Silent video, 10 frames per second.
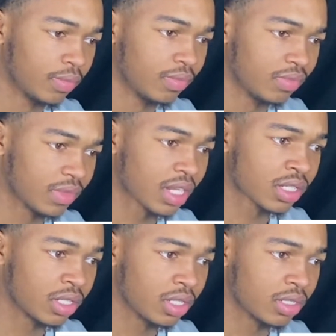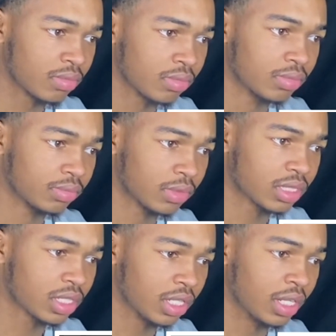That's good. It's
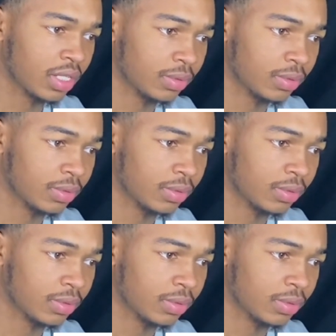clean.